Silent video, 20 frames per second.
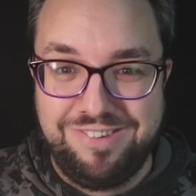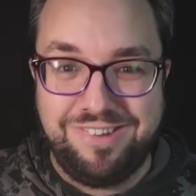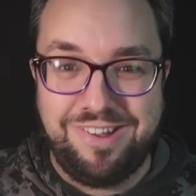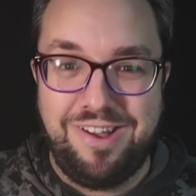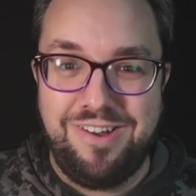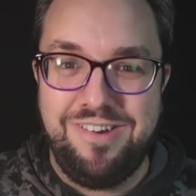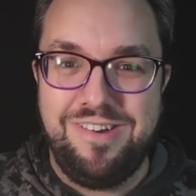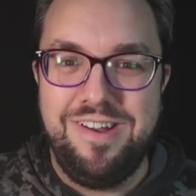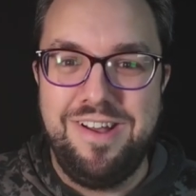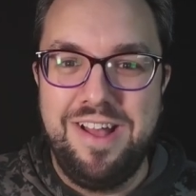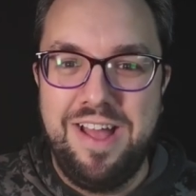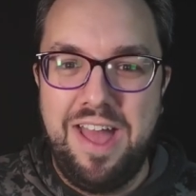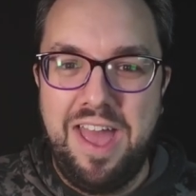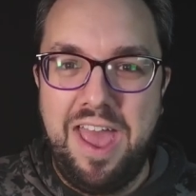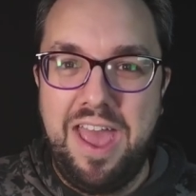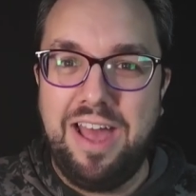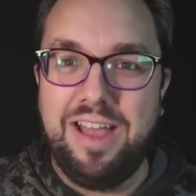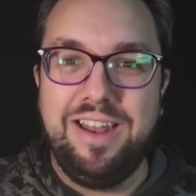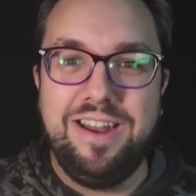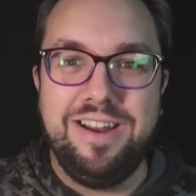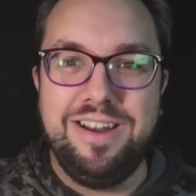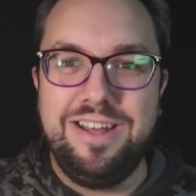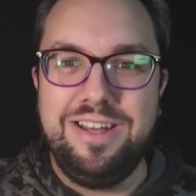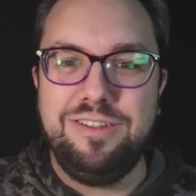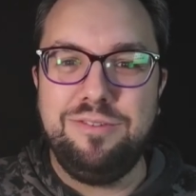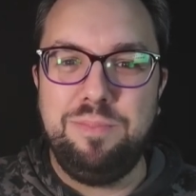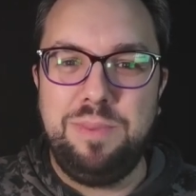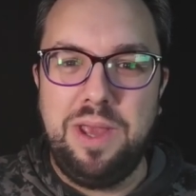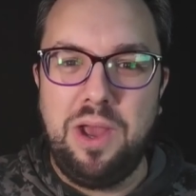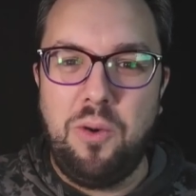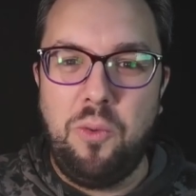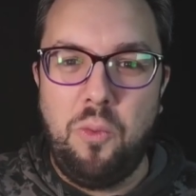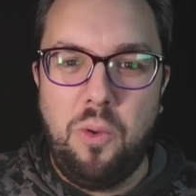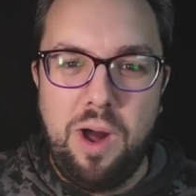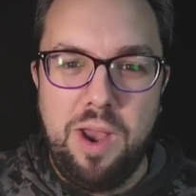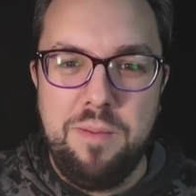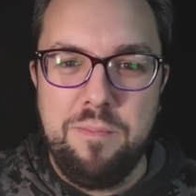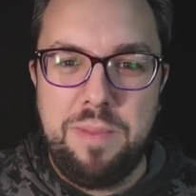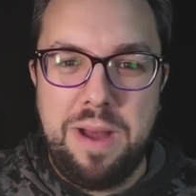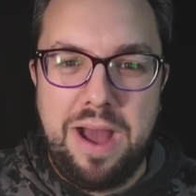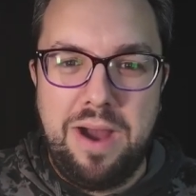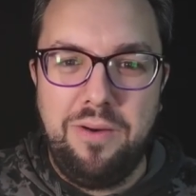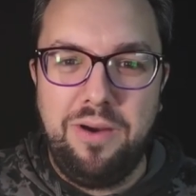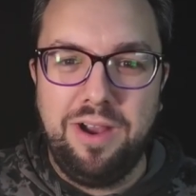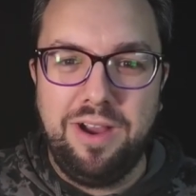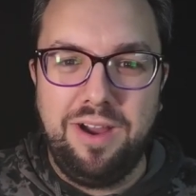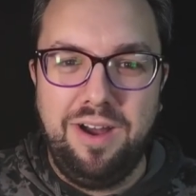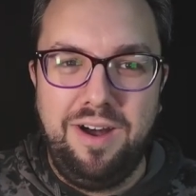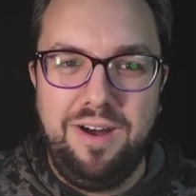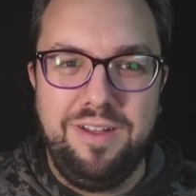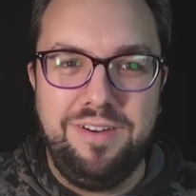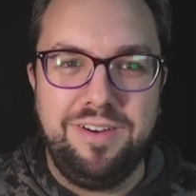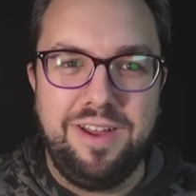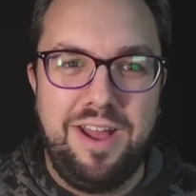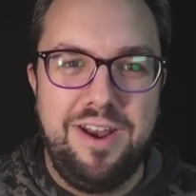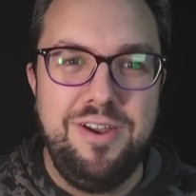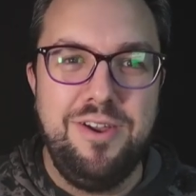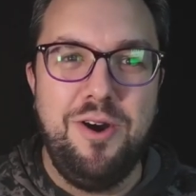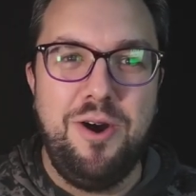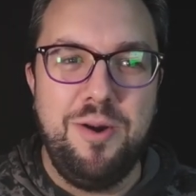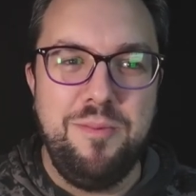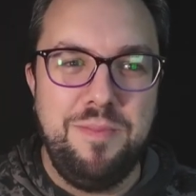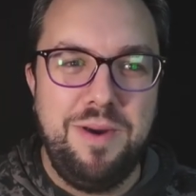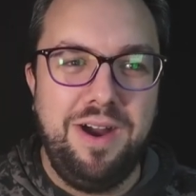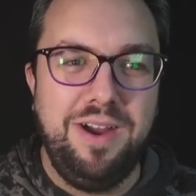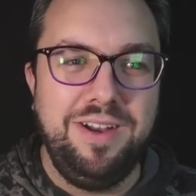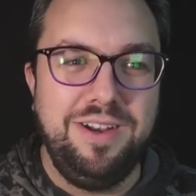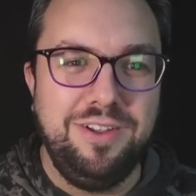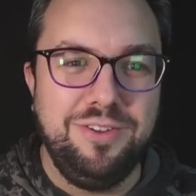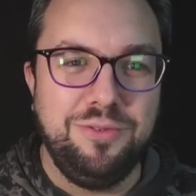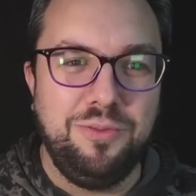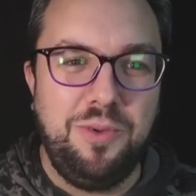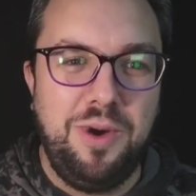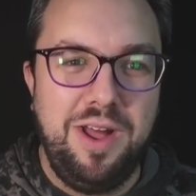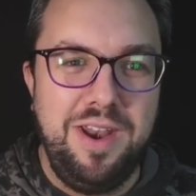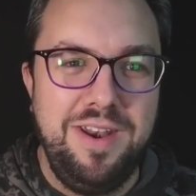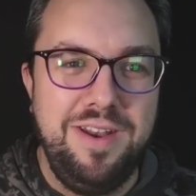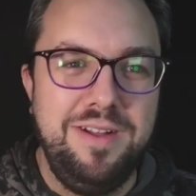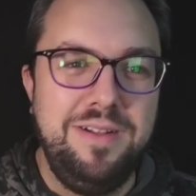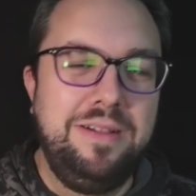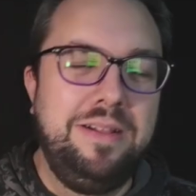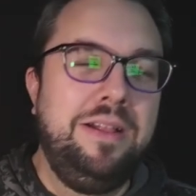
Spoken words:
so he'll at least be a 1 power card and not a -1.